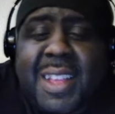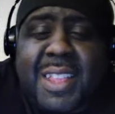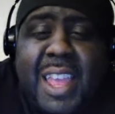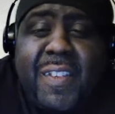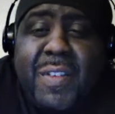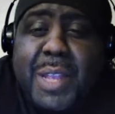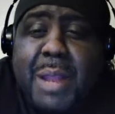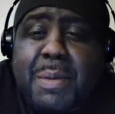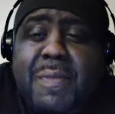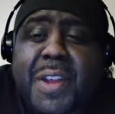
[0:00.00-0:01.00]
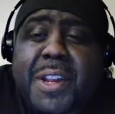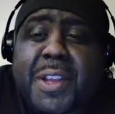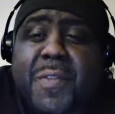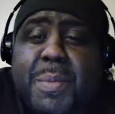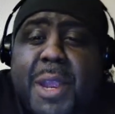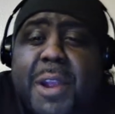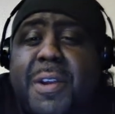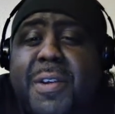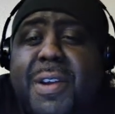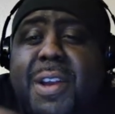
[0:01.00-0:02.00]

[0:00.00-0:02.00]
they obtained a video from Arrowhead,